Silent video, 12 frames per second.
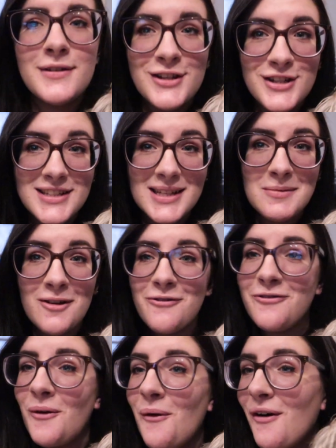She's gonna be
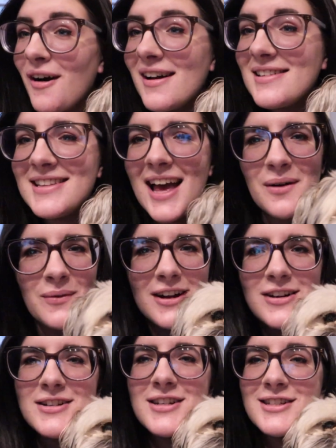4. Isn't that
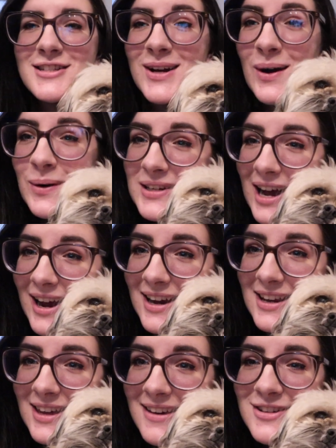weird? She's so
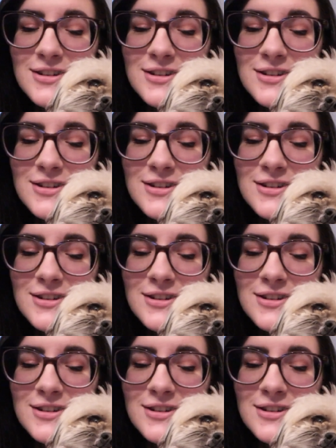tiny.